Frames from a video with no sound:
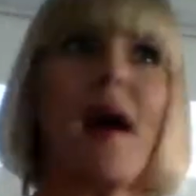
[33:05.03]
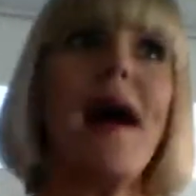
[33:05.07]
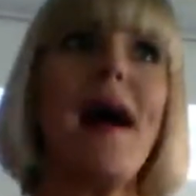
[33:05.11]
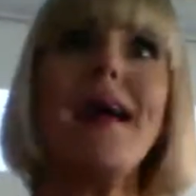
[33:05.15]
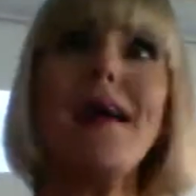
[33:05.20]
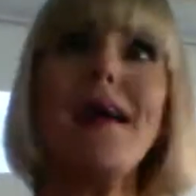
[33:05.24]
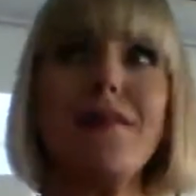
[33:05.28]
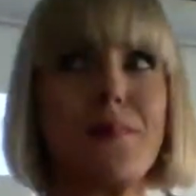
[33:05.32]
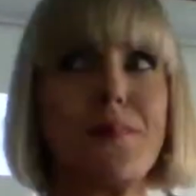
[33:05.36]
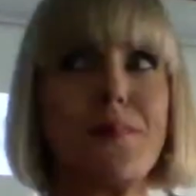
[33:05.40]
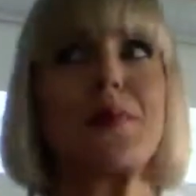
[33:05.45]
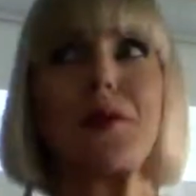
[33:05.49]

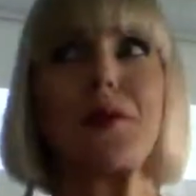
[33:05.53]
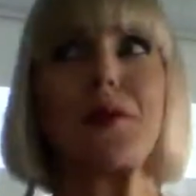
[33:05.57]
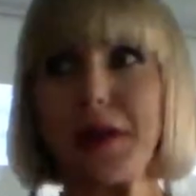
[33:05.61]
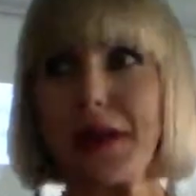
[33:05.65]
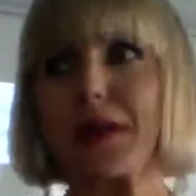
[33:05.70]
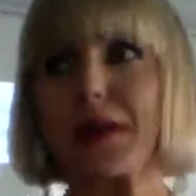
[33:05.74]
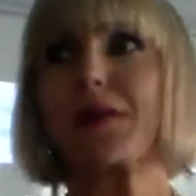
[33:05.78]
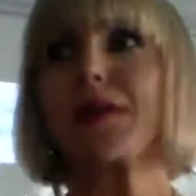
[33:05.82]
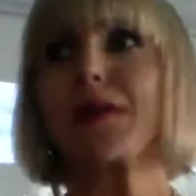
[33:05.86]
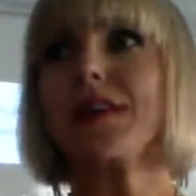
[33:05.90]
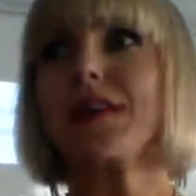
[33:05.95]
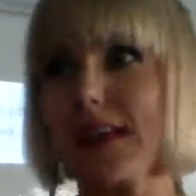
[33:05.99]
have
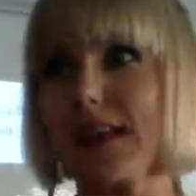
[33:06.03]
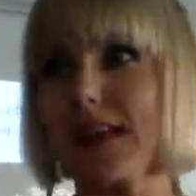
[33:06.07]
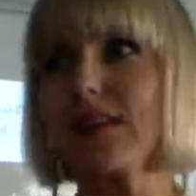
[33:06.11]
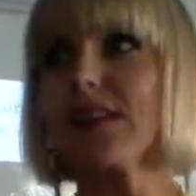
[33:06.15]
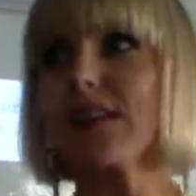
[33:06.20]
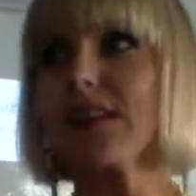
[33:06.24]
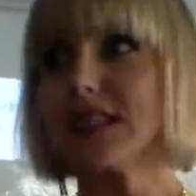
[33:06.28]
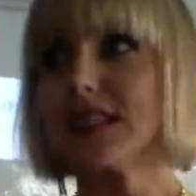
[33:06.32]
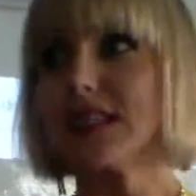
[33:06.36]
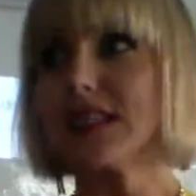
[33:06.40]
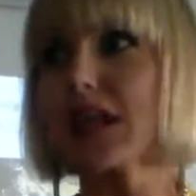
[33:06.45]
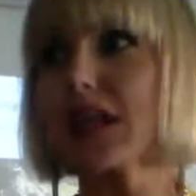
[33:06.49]
pretty
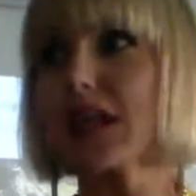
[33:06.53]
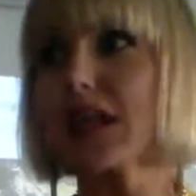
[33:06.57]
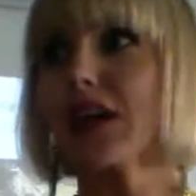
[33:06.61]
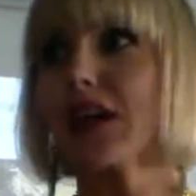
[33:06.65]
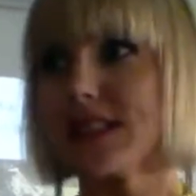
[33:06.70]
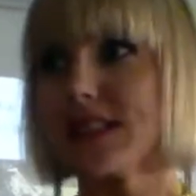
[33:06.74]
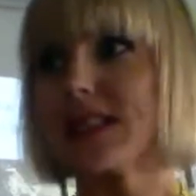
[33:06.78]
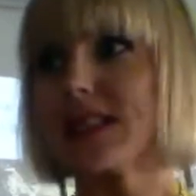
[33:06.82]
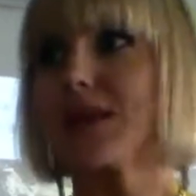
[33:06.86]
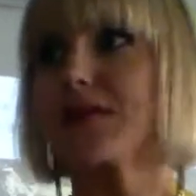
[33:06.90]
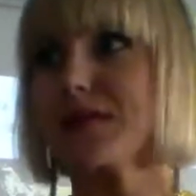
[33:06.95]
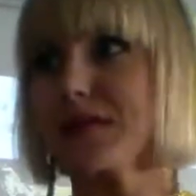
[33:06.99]
ridiculously
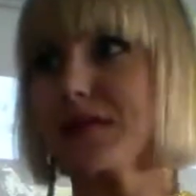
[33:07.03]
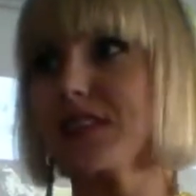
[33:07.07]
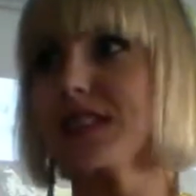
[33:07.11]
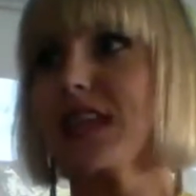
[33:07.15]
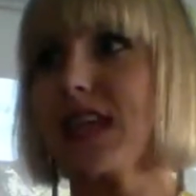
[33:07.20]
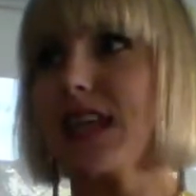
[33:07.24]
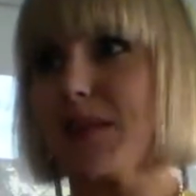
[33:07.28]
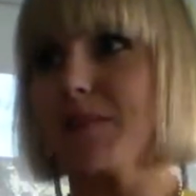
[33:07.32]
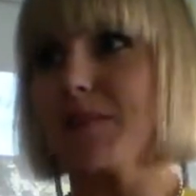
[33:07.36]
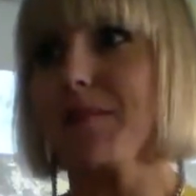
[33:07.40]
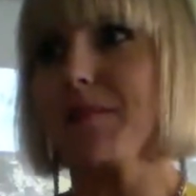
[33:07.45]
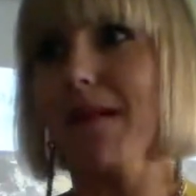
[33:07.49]
good
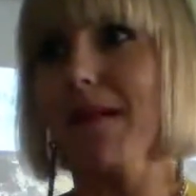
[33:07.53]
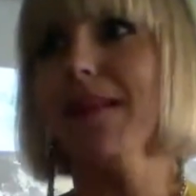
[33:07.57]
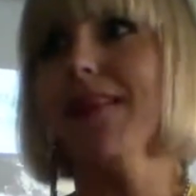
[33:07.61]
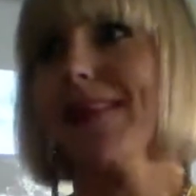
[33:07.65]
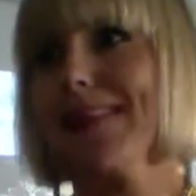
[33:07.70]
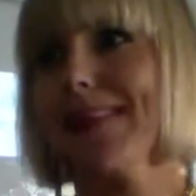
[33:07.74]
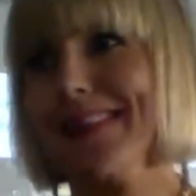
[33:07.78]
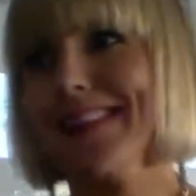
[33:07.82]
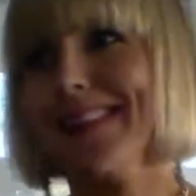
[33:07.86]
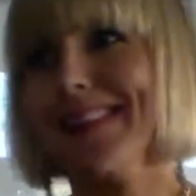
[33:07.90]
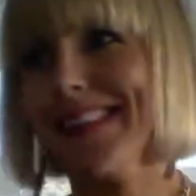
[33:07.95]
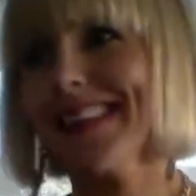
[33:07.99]
self-esteem.
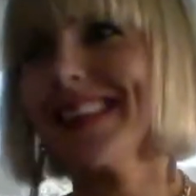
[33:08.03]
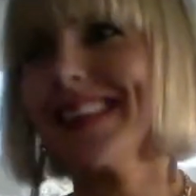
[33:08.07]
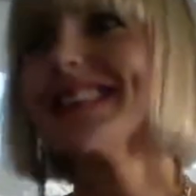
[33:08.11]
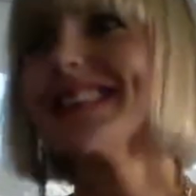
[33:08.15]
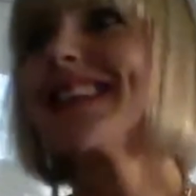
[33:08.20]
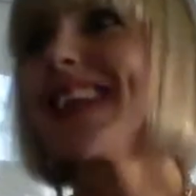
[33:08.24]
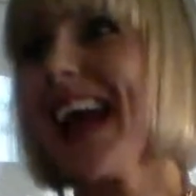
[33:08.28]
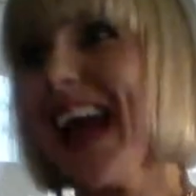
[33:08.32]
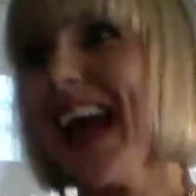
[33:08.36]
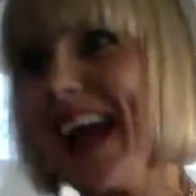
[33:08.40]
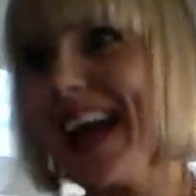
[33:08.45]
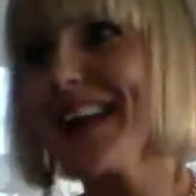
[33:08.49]

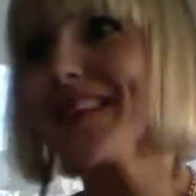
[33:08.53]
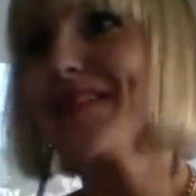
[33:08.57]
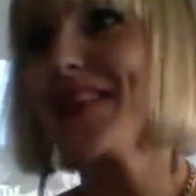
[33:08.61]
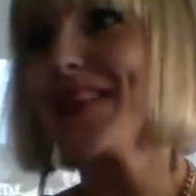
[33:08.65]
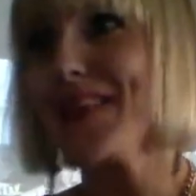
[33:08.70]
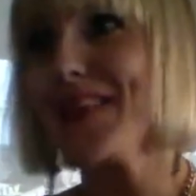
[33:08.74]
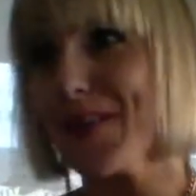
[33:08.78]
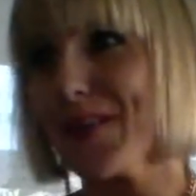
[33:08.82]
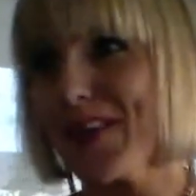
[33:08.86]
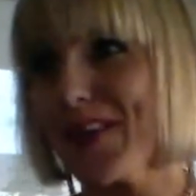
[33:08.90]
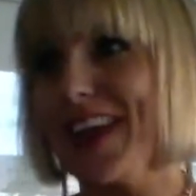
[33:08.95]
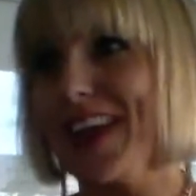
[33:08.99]
It's kind of
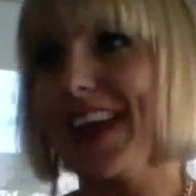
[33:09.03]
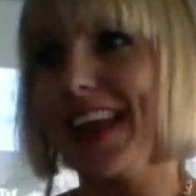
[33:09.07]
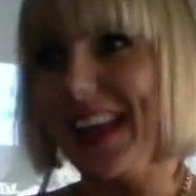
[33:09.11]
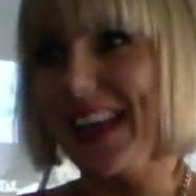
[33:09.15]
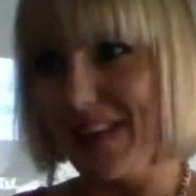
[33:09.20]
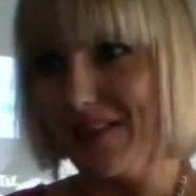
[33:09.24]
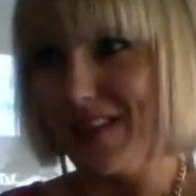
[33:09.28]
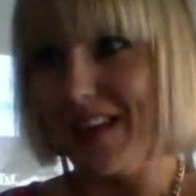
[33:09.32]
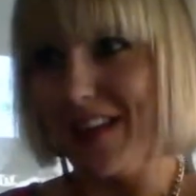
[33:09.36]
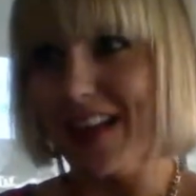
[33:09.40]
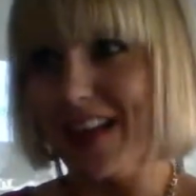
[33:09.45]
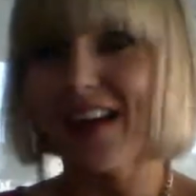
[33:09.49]
annoying,
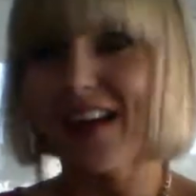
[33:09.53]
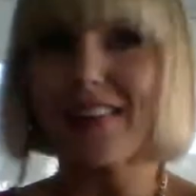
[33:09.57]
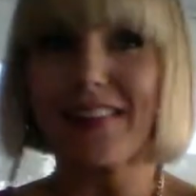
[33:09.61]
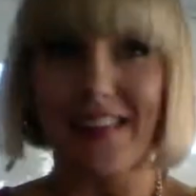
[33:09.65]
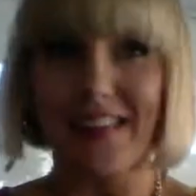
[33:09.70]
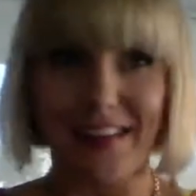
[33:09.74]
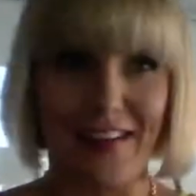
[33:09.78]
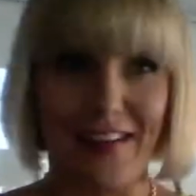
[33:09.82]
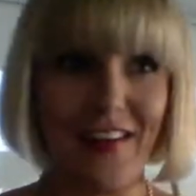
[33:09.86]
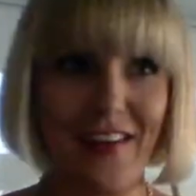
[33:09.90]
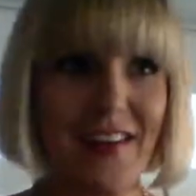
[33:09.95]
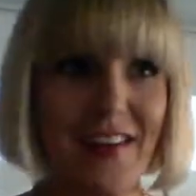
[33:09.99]
even a
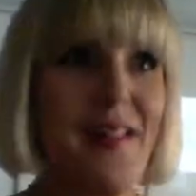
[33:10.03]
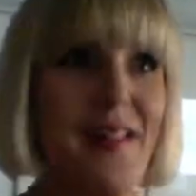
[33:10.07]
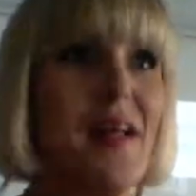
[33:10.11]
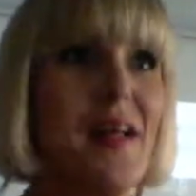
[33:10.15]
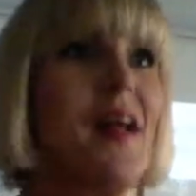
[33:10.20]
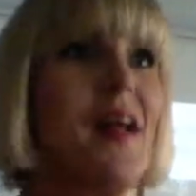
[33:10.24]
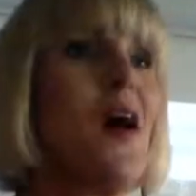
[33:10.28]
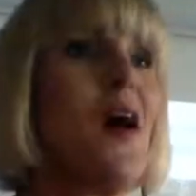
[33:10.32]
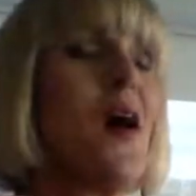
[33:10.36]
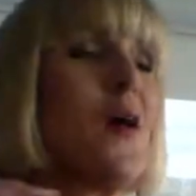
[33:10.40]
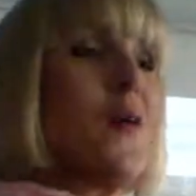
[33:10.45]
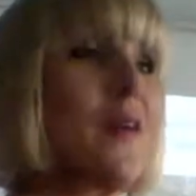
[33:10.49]
little,
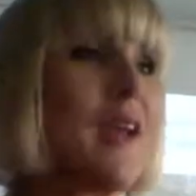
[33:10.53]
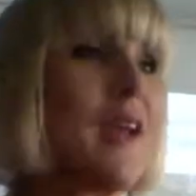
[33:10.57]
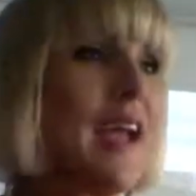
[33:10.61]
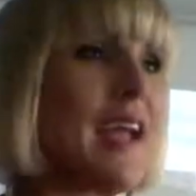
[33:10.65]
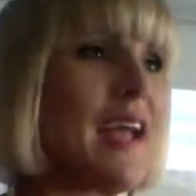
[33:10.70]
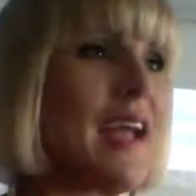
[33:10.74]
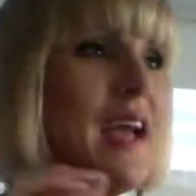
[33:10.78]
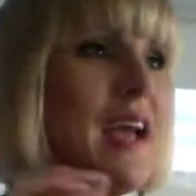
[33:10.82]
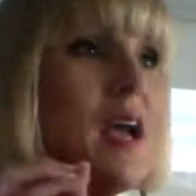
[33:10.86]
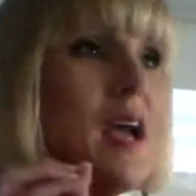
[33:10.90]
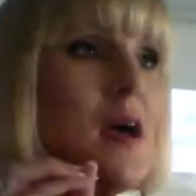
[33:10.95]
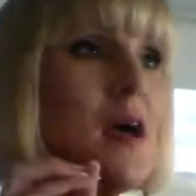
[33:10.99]

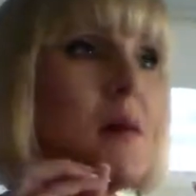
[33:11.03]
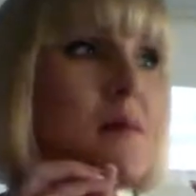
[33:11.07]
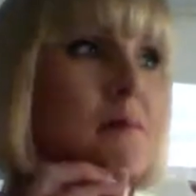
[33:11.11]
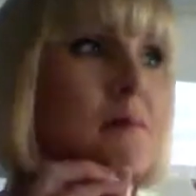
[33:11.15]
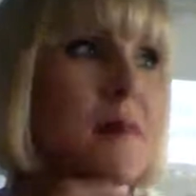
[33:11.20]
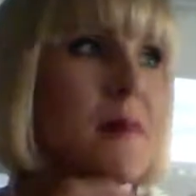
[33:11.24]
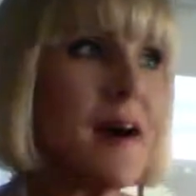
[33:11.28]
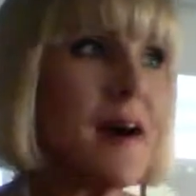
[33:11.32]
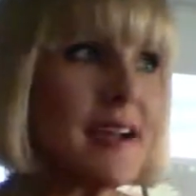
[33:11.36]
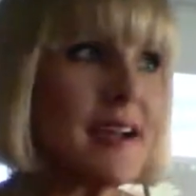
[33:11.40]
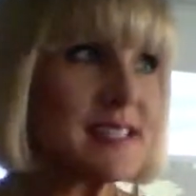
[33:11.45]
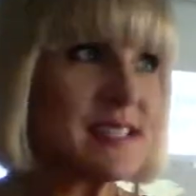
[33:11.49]
okay?
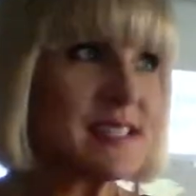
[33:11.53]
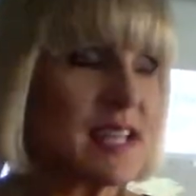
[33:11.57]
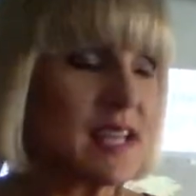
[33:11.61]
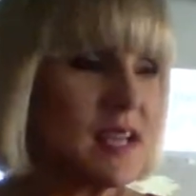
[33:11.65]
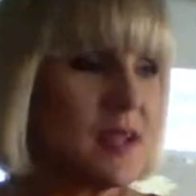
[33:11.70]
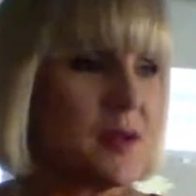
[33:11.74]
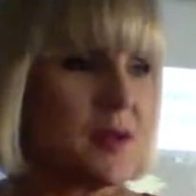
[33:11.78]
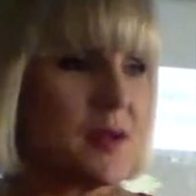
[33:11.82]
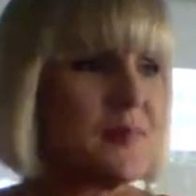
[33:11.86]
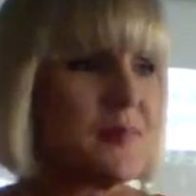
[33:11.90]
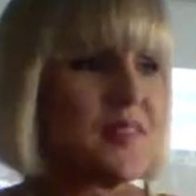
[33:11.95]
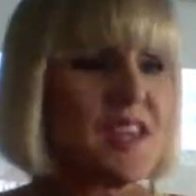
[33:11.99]
But
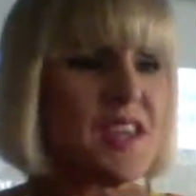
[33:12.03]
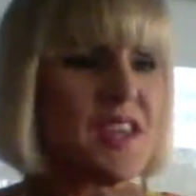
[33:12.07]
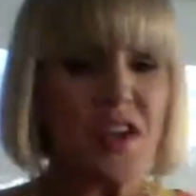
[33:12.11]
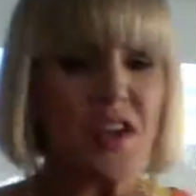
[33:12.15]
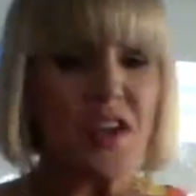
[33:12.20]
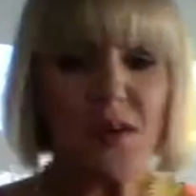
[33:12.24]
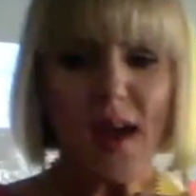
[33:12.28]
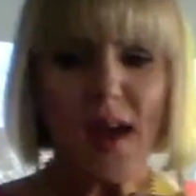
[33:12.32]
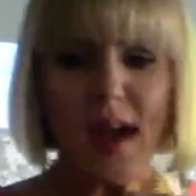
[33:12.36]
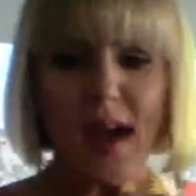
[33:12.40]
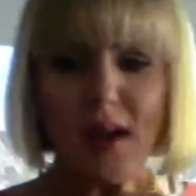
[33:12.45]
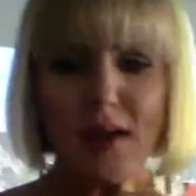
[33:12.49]
you
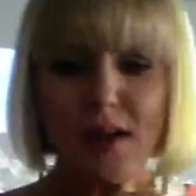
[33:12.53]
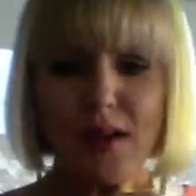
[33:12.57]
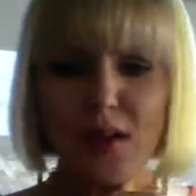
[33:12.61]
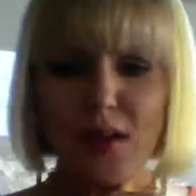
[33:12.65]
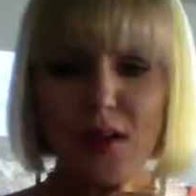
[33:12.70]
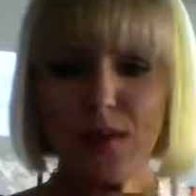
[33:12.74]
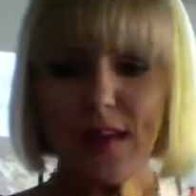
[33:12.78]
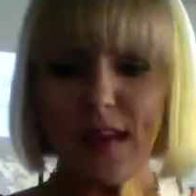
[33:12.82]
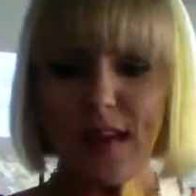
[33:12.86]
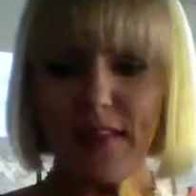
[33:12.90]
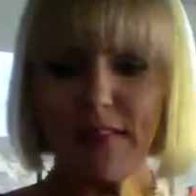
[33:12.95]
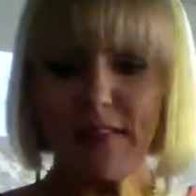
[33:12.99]
know how
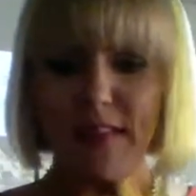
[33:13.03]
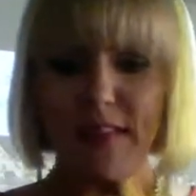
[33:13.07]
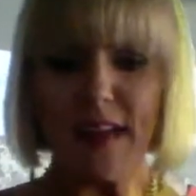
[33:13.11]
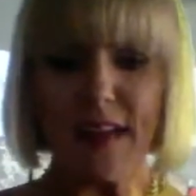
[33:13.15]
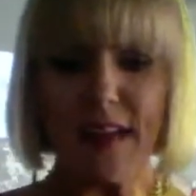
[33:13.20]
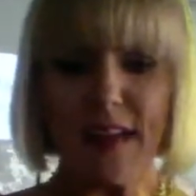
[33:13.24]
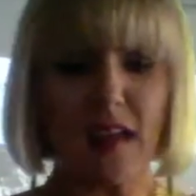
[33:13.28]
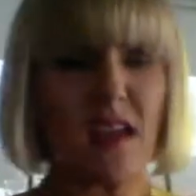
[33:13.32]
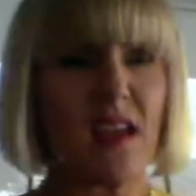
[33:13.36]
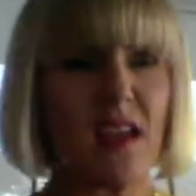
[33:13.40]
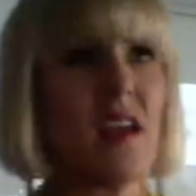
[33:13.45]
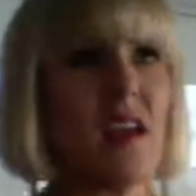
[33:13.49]
you get
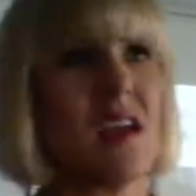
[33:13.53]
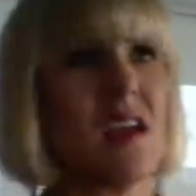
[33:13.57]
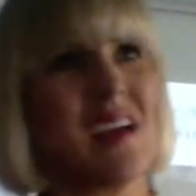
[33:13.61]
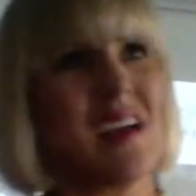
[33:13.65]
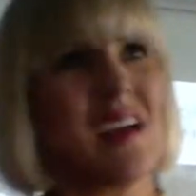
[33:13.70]
like,